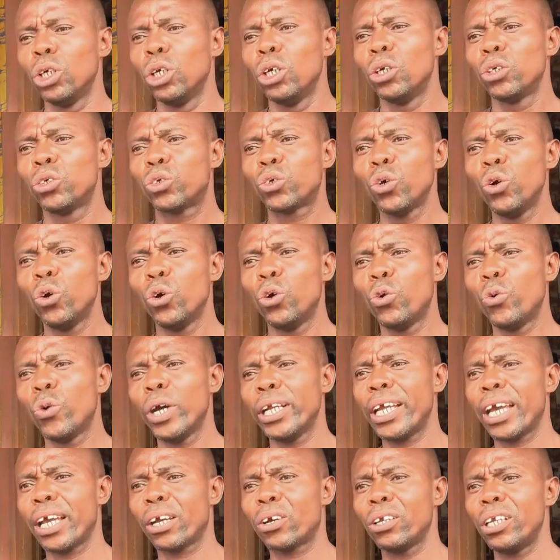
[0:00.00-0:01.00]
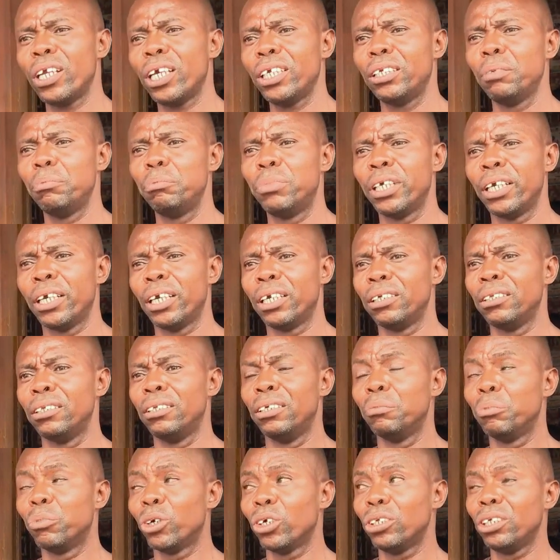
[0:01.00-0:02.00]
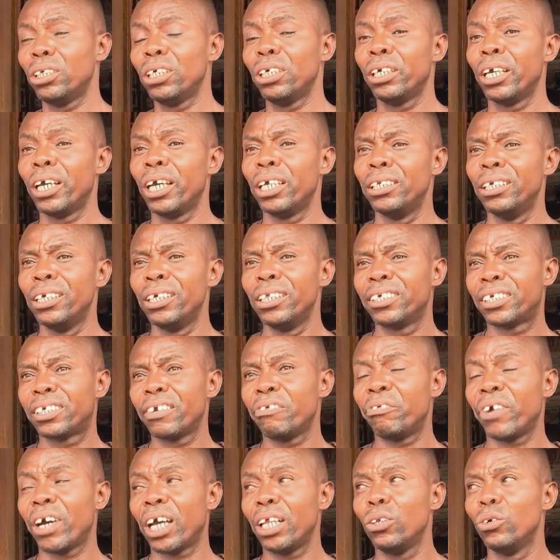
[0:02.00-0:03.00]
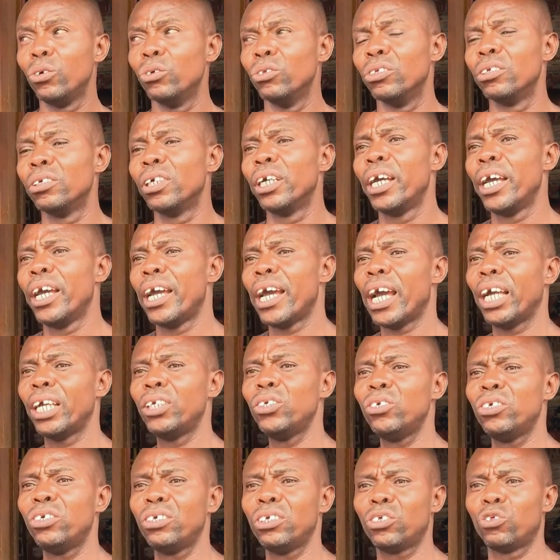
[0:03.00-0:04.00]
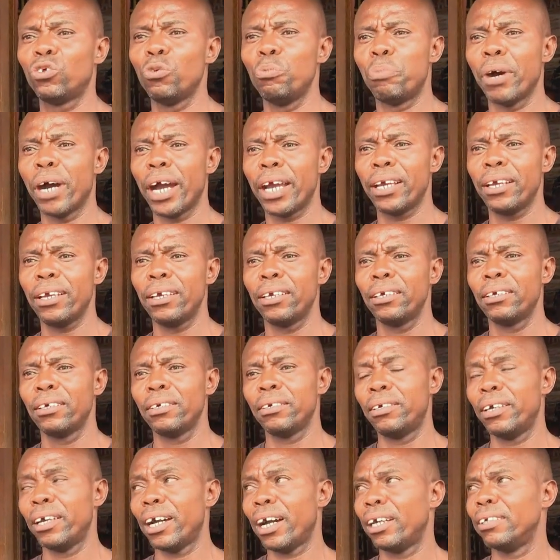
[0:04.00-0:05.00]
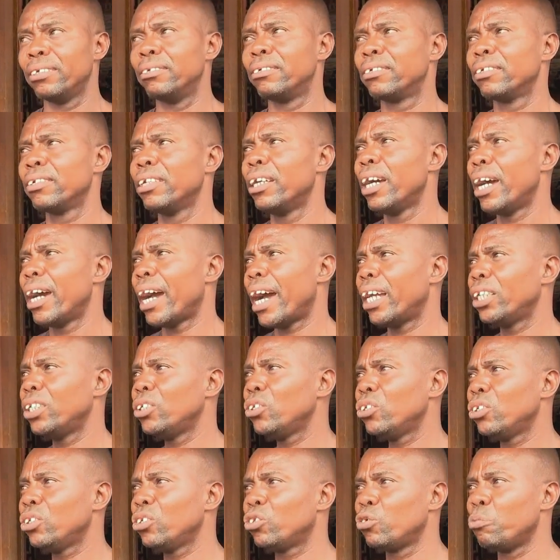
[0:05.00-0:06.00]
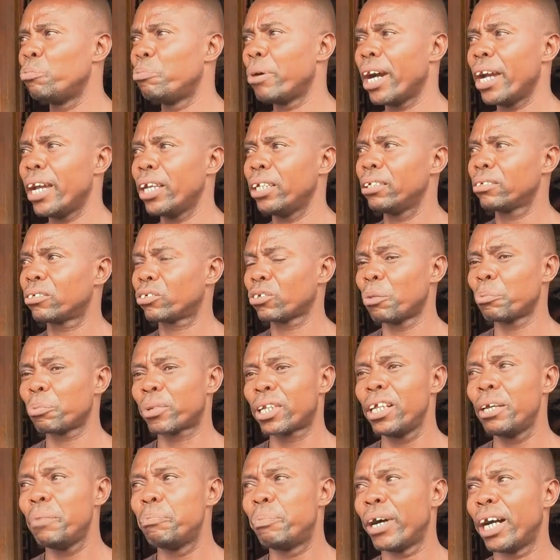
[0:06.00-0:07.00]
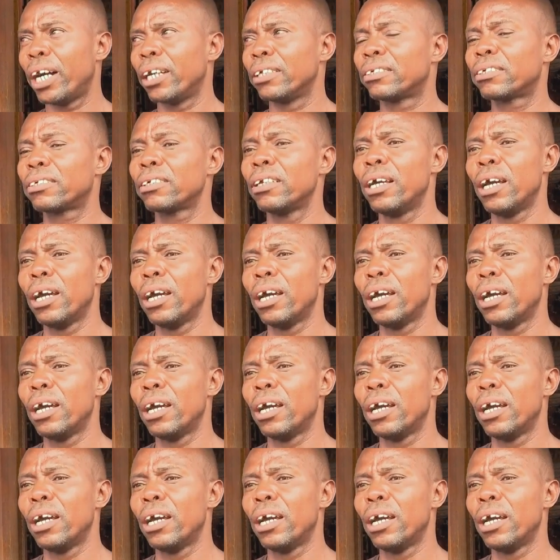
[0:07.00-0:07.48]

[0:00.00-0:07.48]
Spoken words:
So when I collect the silver loan, I use this to buy gas. I use this to buy some clippers,